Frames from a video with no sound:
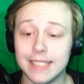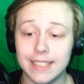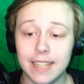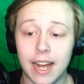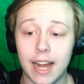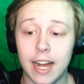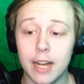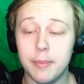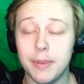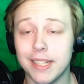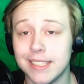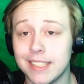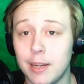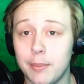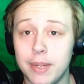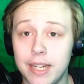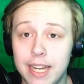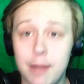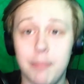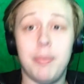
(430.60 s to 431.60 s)
aside, because
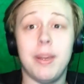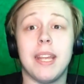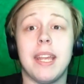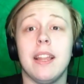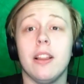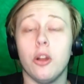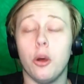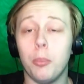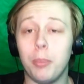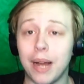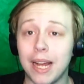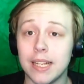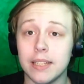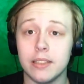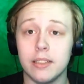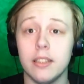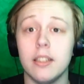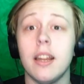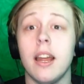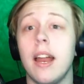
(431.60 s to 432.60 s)
I'm a nitpicky little
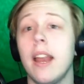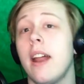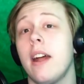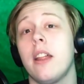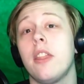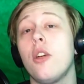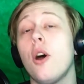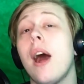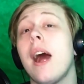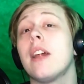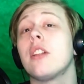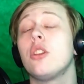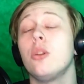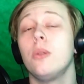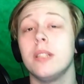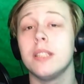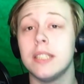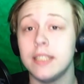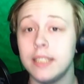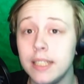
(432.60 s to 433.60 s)
bastard, and I thought I'd
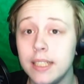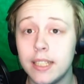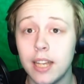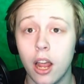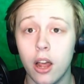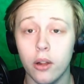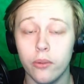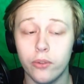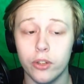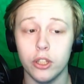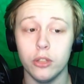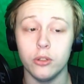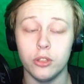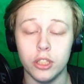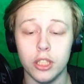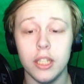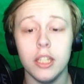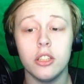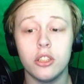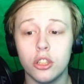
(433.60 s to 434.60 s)
go into detail for you,
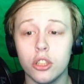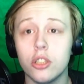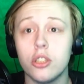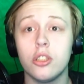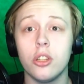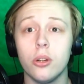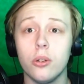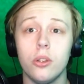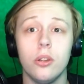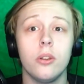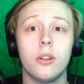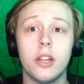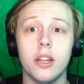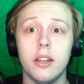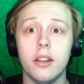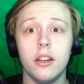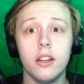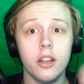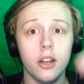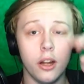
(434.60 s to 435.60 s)
G, just so you
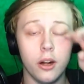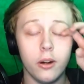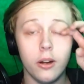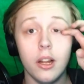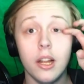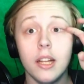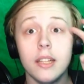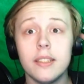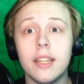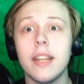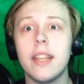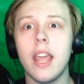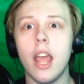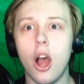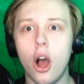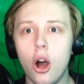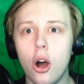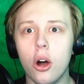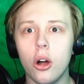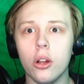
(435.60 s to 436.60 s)
can, you know, take
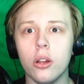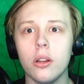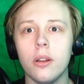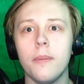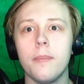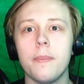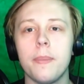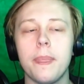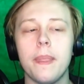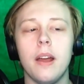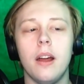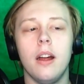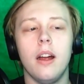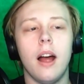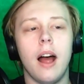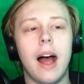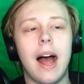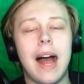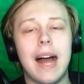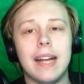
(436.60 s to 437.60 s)
it all
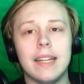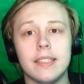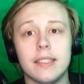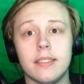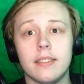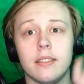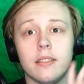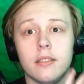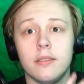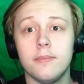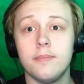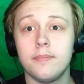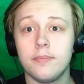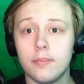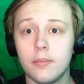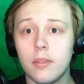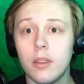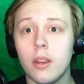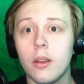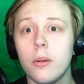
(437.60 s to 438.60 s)
as
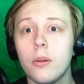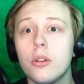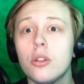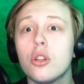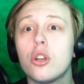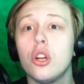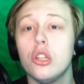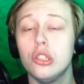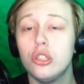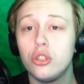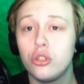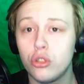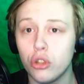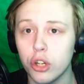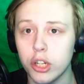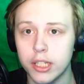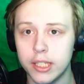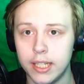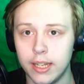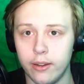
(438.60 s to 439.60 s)

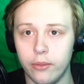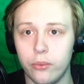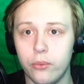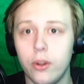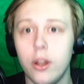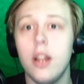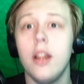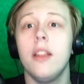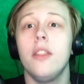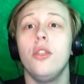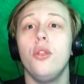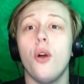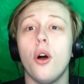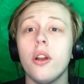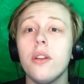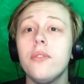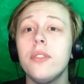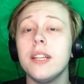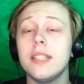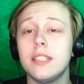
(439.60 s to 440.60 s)
constructive.
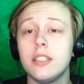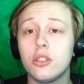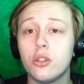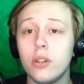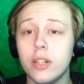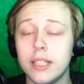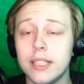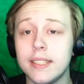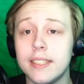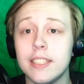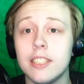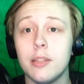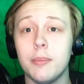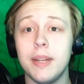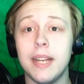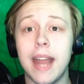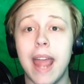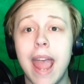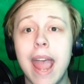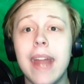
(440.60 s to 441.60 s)
None of this is
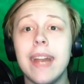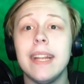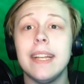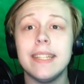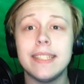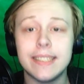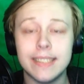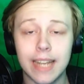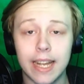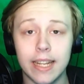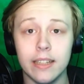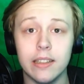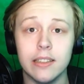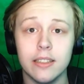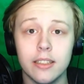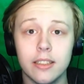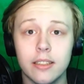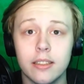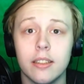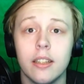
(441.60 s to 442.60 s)
criticism in any
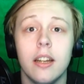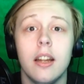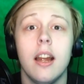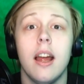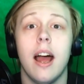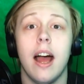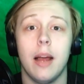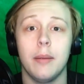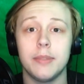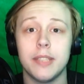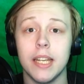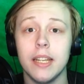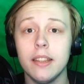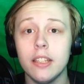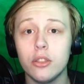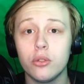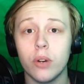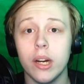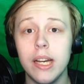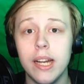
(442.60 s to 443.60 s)
sense. I'm saying
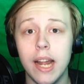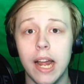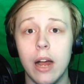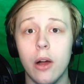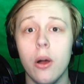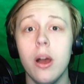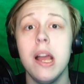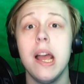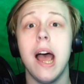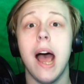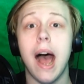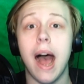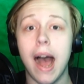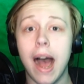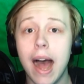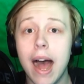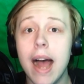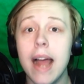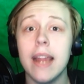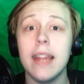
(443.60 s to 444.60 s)
this right now.
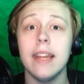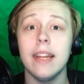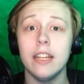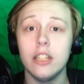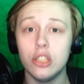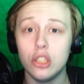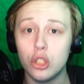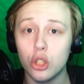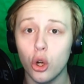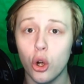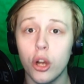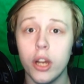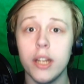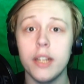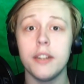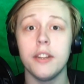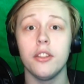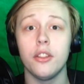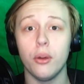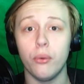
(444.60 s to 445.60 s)
I
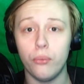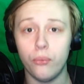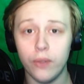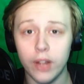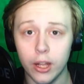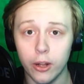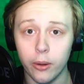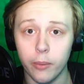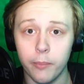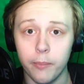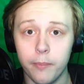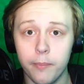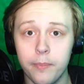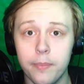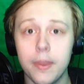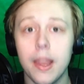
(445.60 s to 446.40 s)
enjoyed the film.